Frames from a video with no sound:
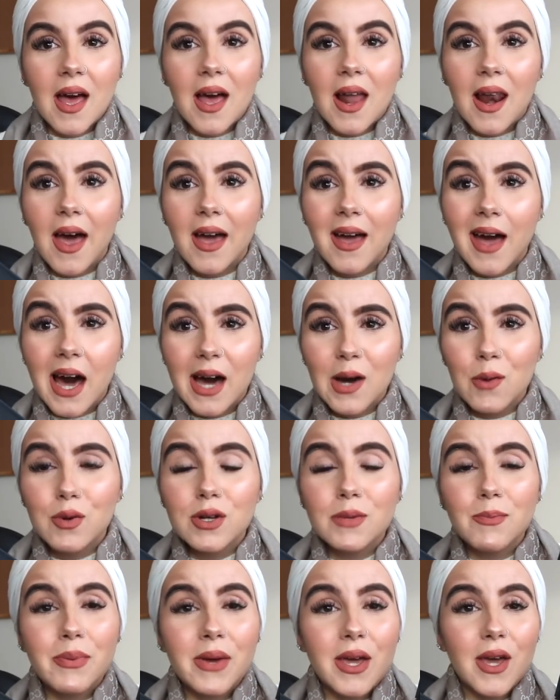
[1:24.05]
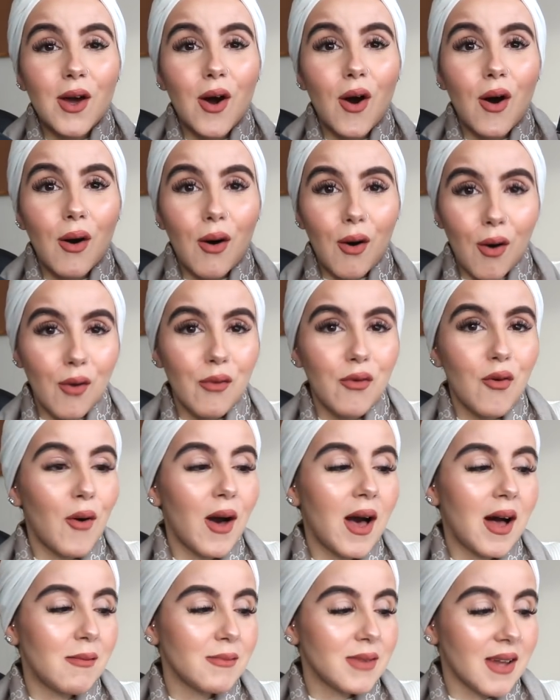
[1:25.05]
Like, I would be
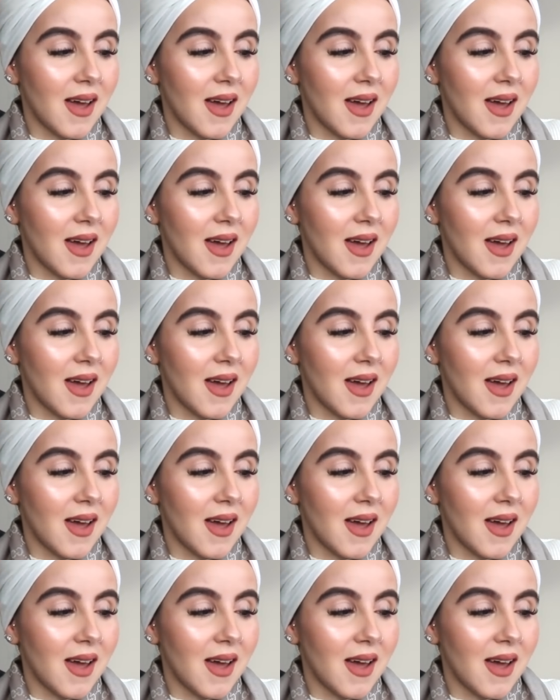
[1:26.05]
overwhelmed.